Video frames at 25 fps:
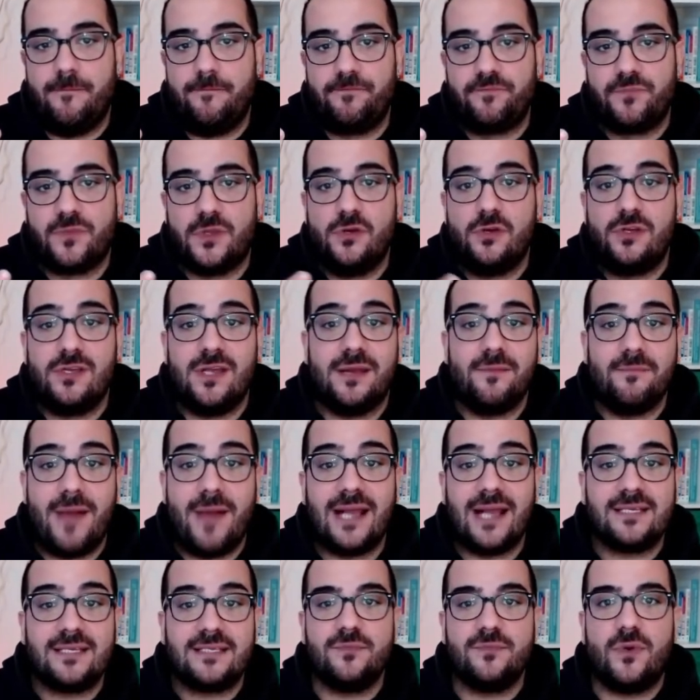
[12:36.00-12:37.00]
you can
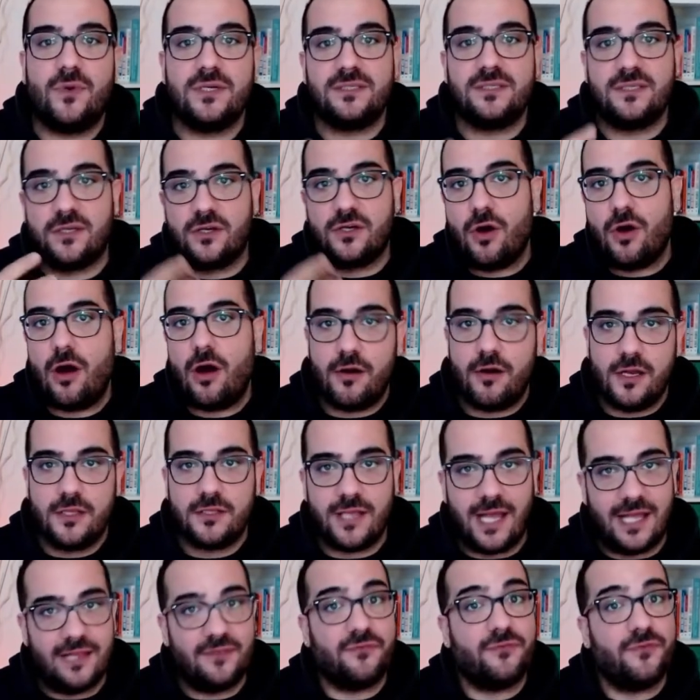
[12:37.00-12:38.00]
maximize the current
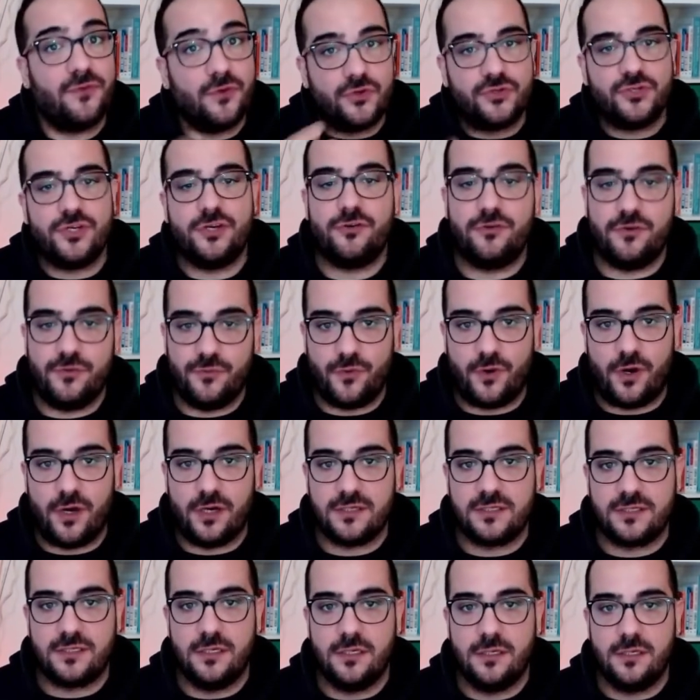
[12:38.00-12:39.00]
and future
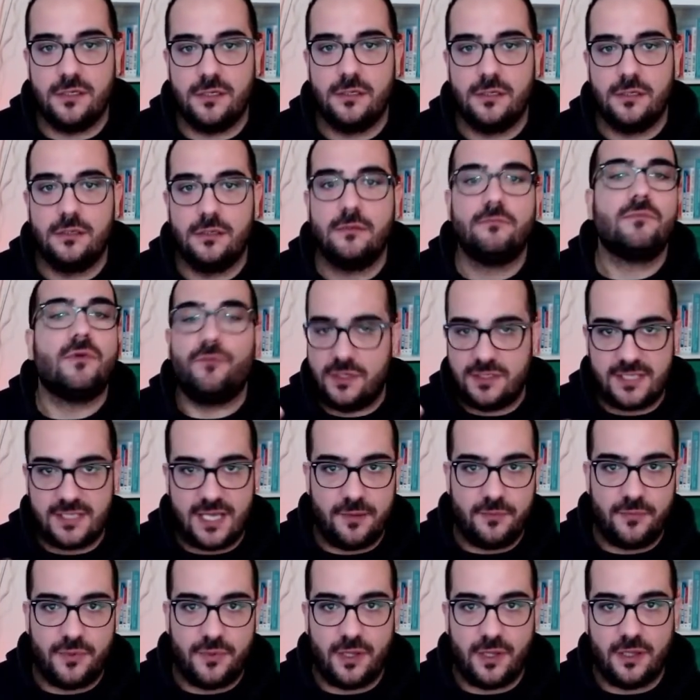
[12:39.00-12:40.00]
rewards. For
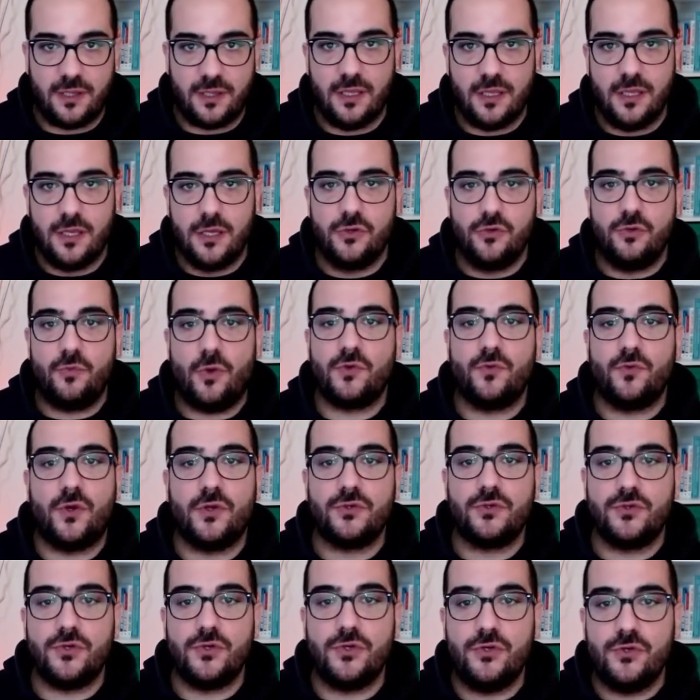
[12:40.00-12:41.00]
example, you might
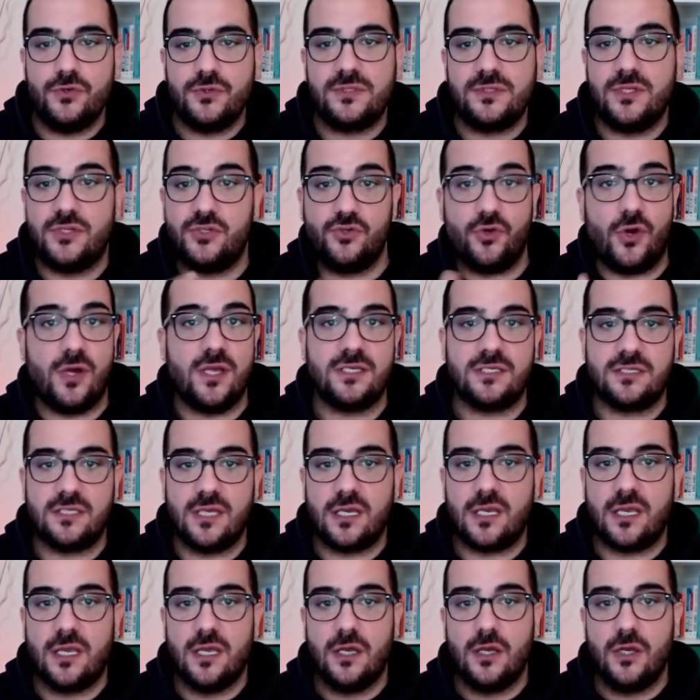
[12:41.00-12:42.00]
want to use the
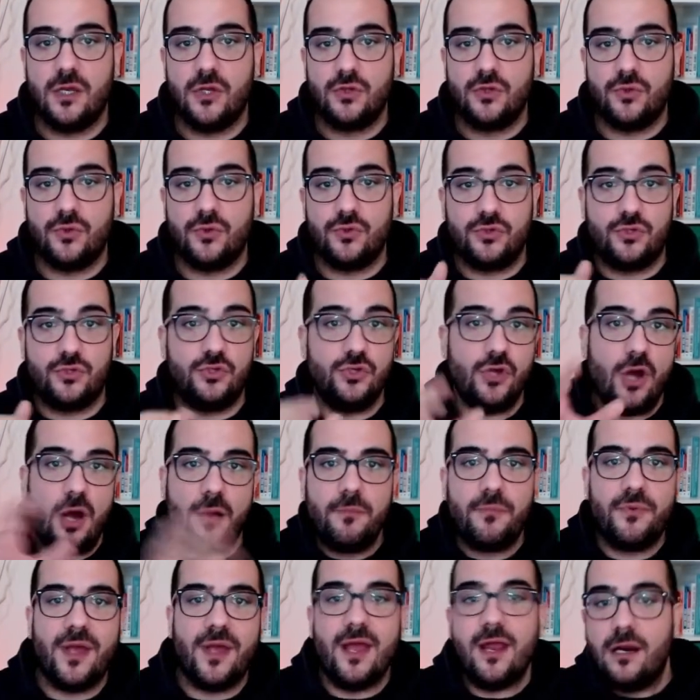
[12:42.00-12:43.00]
joystick to
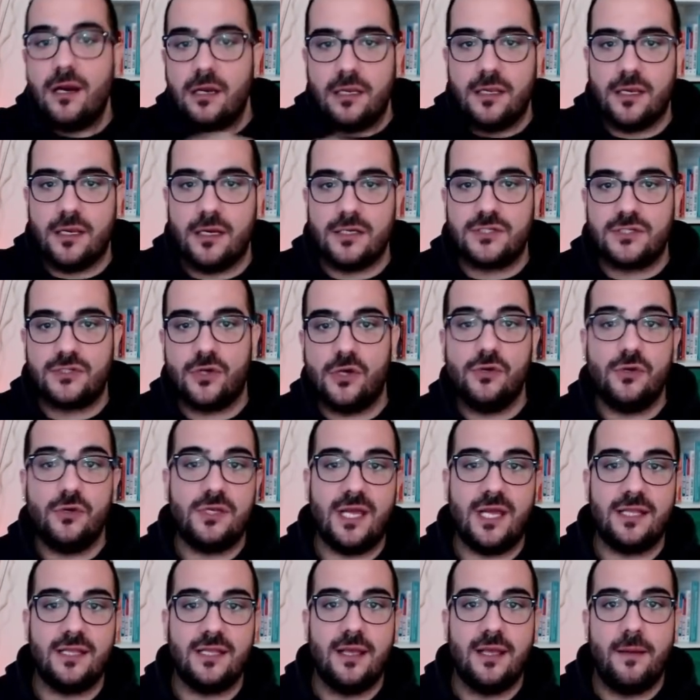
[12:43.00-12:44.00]
jump earlier so you
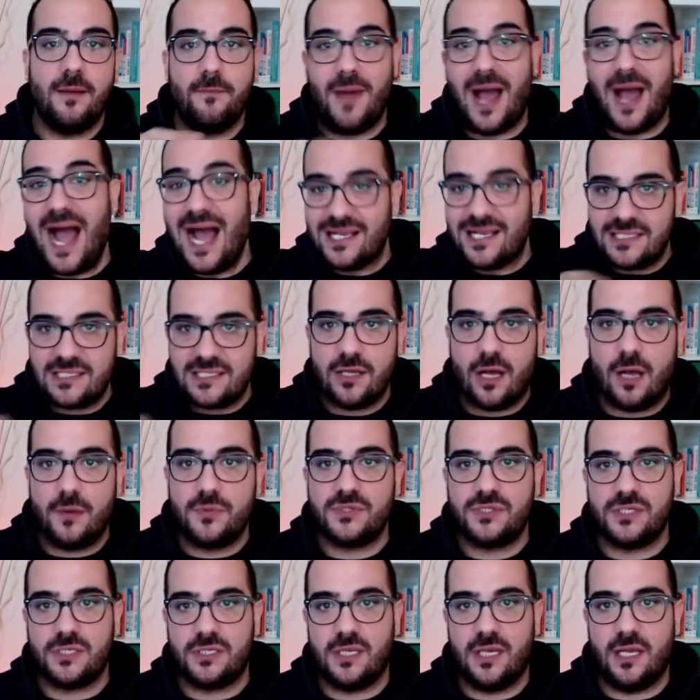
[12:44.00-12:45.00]
can pass the
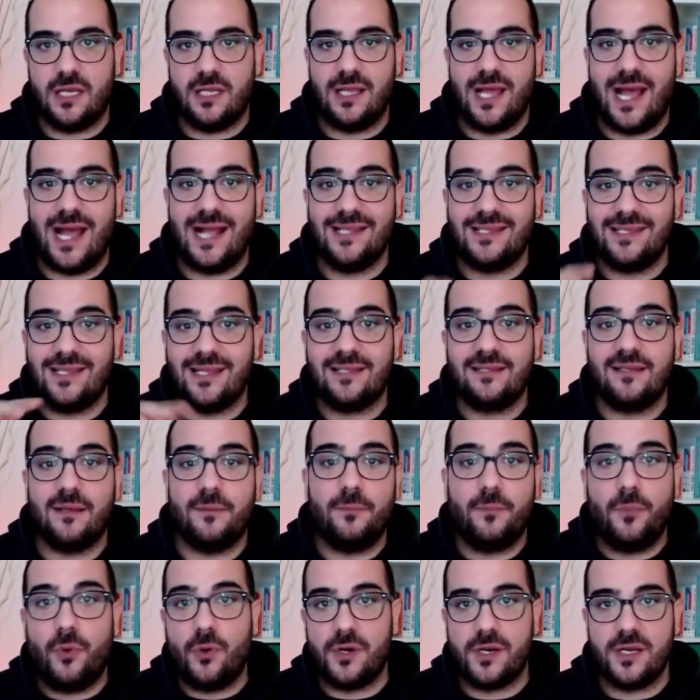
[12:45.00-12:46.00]
obstacle and get the
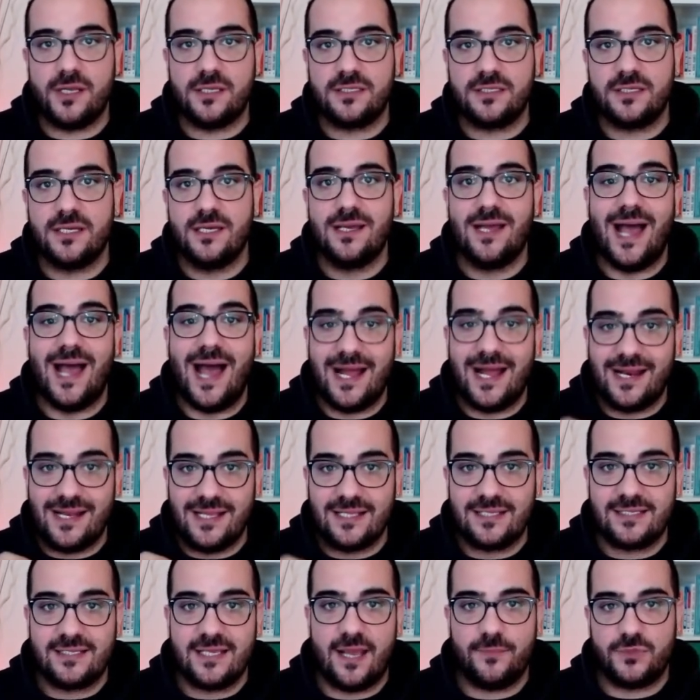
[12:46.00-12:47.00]
bonus at the
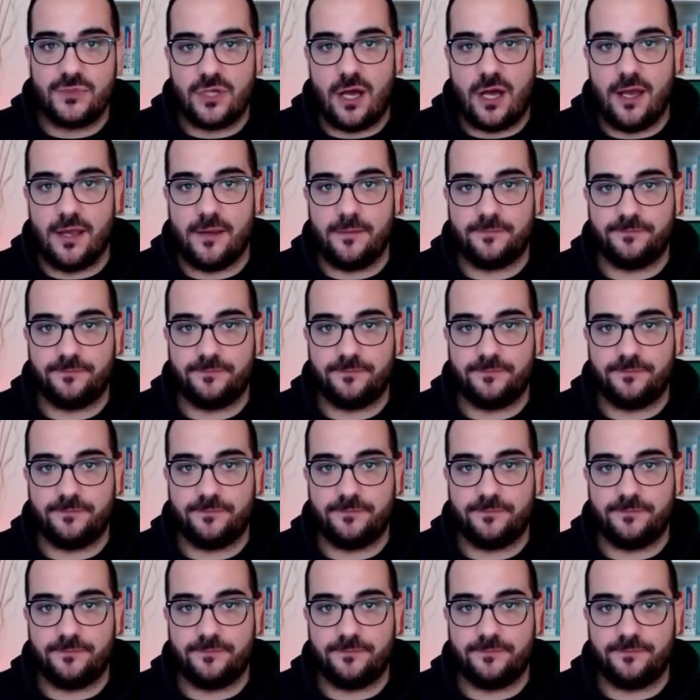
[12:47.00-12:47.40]
same time.